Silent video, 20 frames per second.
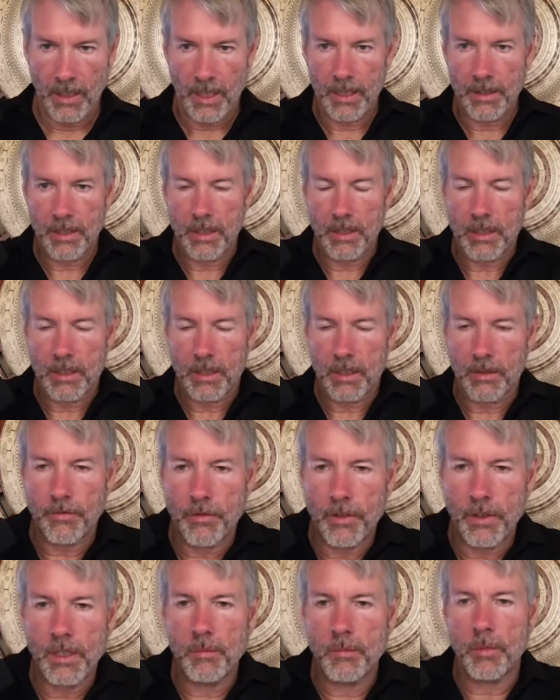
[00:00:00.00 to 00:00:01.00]
I think the
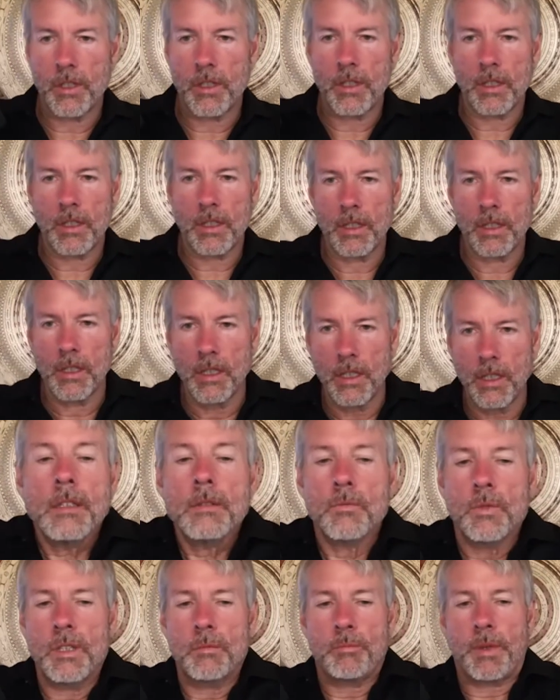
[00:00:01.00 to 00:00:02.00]
free market
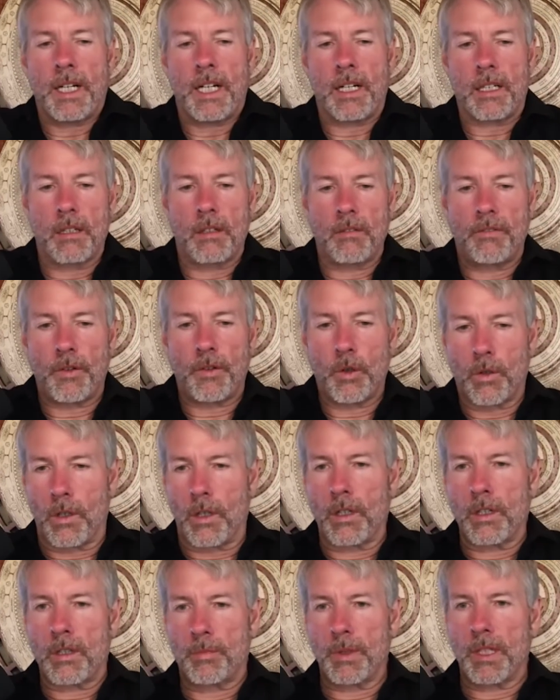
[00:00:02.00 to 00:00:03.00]
went back and
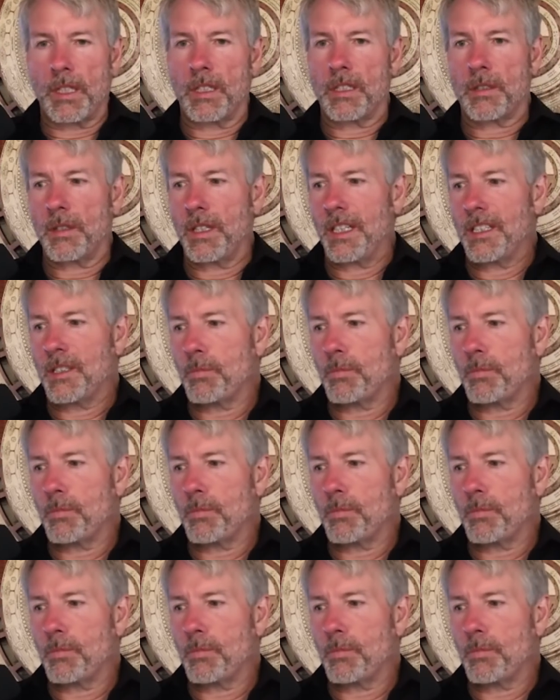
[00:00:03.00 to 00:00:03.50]
forth, but it's